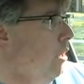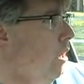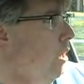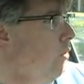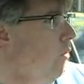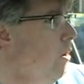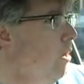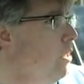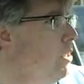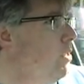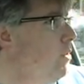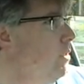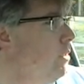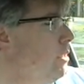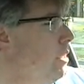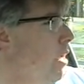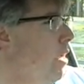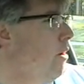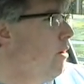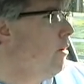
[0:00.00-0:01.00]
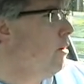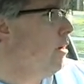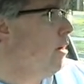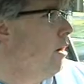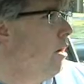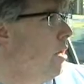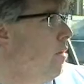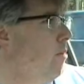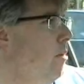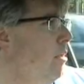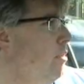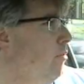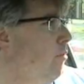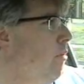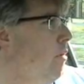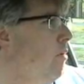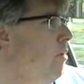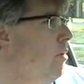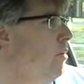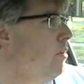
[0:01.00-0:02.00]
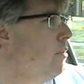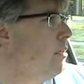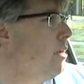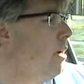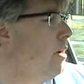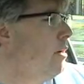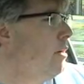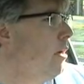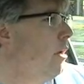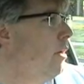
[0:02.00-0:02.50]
across your entire economy, throughout your entire